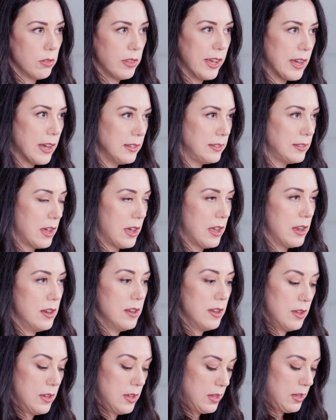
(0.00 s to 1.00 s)
like I said,
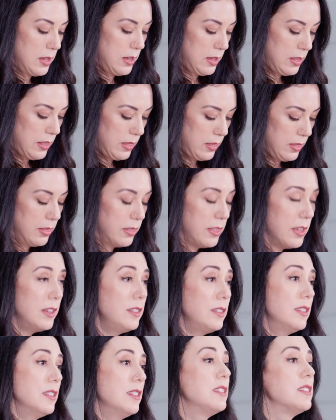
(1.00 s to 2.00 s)

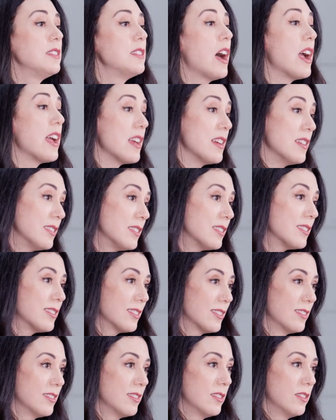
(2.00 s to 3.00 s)
this is science.
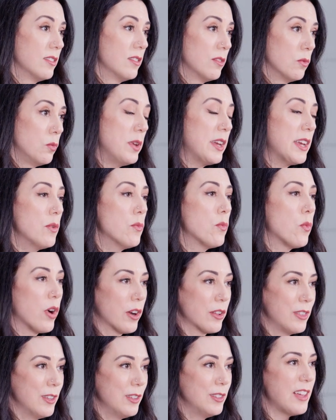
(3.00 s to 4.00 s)
We can
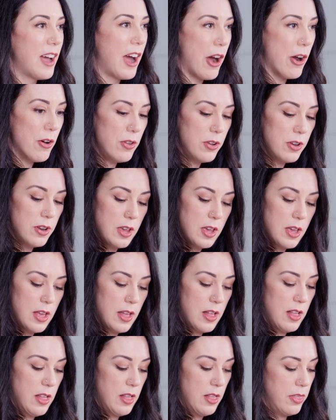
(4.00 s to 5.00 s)
work this out.
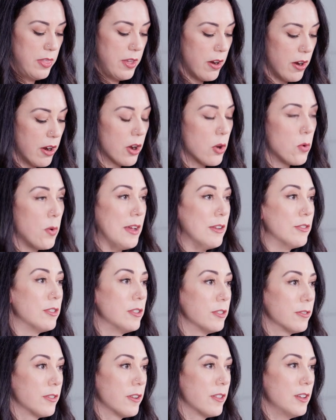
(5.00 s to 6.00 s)
There are
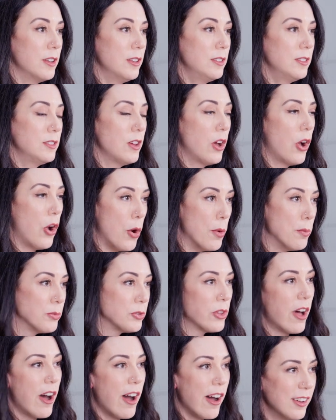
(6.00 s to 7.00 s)
equations for this.
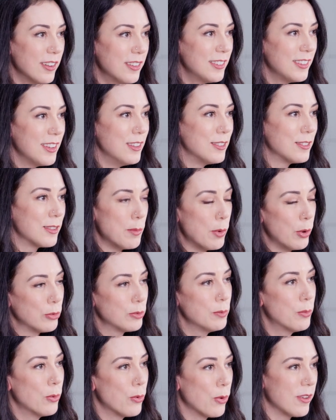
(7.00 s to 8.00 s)
Ohm's law is the
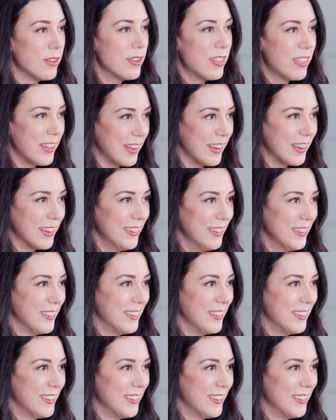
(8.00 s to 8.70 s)
most important thing